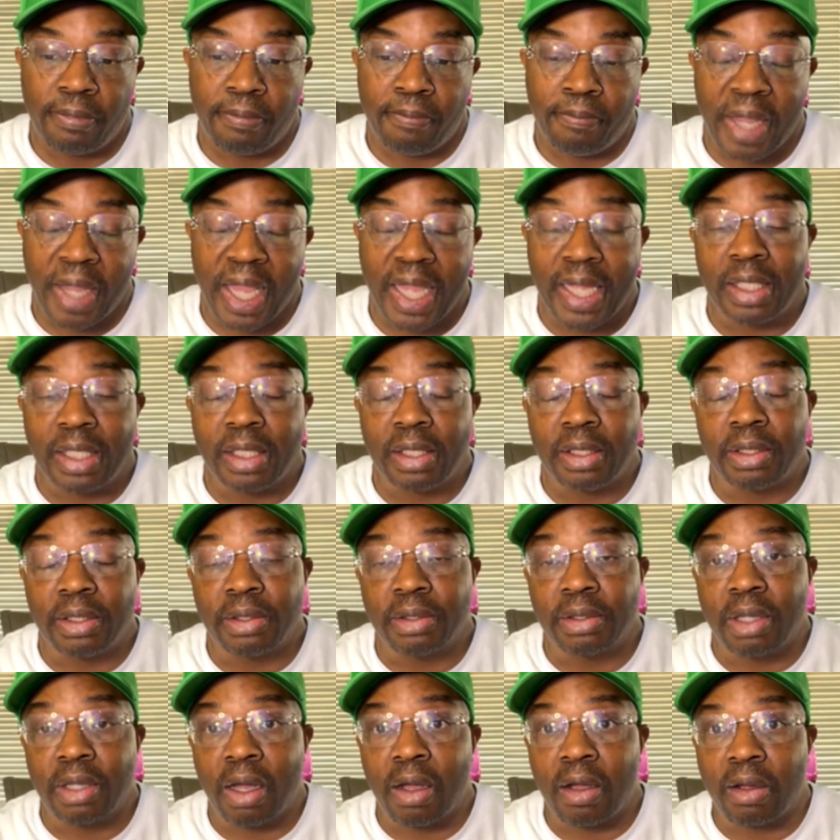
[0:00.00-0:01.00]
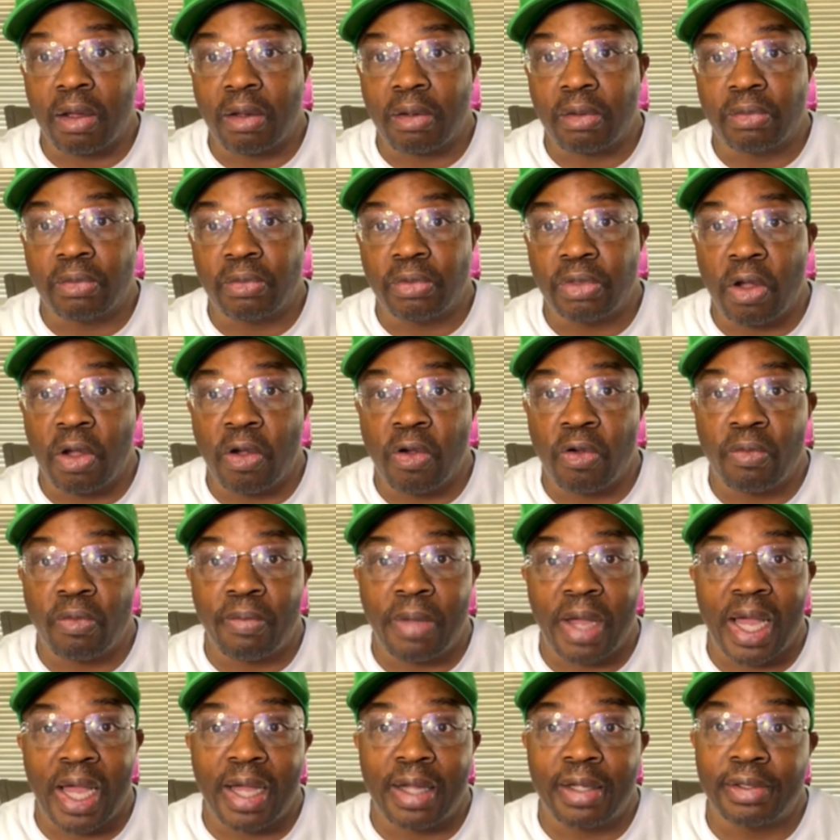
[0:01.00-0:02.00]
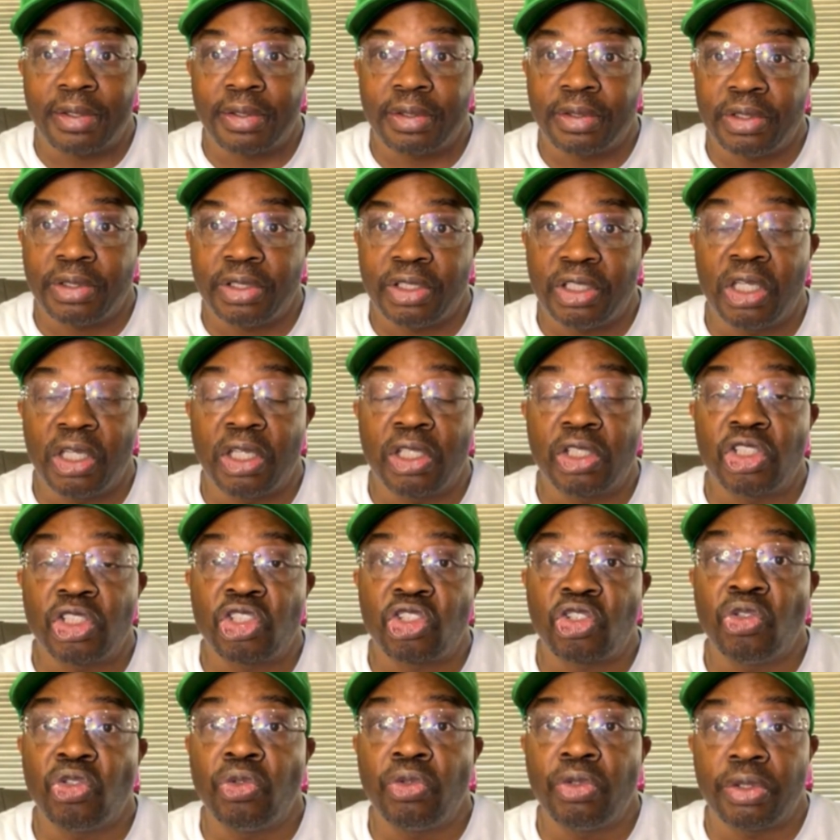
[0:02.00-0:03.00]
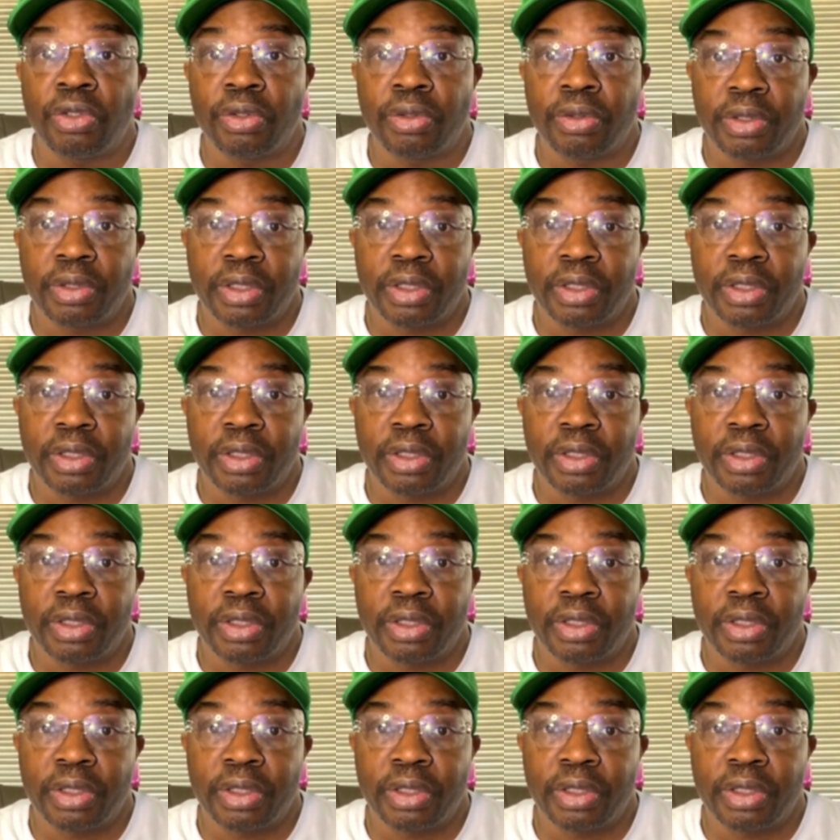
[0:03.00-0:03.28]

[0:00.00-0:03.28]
Bailey, known by Young Scooter